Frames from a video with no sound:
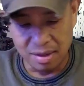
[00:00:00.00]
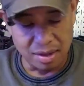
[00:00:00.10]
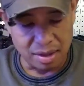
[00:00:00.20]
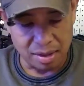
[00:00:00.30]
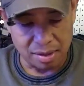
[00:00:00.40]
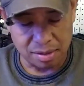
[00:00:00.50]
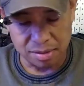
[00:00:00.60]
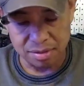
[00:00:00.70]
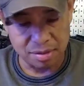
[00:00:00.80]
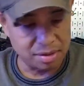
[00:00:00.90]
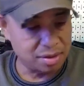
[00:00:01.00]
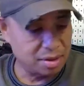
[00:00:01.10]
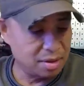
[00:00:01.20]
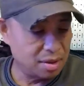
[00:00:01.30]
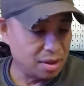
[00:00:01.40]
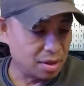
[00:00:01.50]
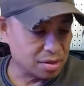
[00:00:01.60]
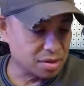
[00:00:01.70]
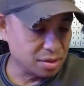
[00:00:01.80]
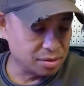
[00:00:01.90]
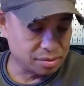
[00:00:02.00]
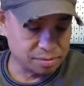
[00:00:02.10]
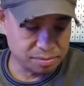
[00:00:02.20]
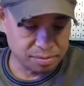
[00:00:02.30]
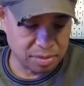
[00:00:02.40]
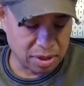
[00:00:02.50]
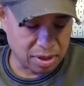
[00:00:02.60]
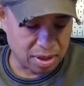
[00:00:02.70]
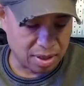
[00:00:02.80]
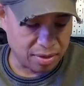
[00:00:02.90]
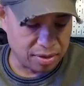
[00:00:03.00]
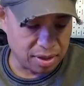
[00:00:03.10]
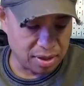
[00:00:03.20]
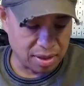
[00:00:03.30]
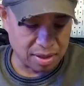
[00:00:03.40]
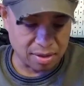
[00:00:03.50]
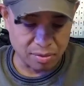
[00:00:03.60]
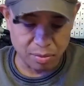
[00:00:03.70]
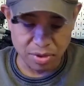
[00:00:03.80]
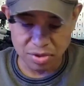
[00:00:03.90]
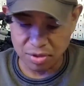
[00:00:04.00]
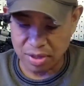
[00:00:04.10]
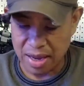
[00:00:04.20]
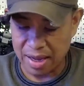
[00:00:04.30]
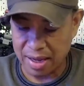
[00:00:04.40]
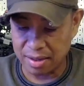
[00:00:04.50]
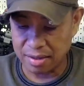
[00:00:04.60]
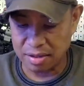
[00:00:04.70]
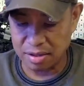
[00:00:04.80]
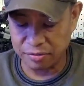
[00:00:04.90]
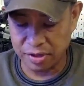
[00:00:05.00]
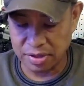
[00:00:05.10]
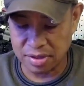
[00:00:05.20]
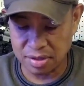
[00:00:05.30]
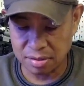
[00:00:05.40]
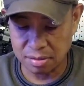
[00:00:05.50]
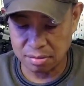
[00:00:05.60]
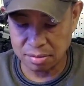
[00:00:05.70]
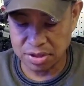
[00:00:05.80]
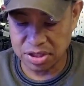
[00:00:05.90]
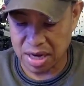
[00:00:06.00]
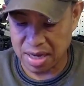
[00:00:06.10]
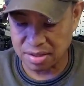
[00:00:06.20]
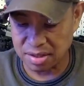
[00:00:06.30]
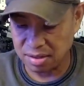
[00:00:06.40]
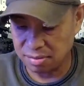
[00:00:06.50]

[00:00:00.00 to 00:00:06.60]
And also, the original had a different chassis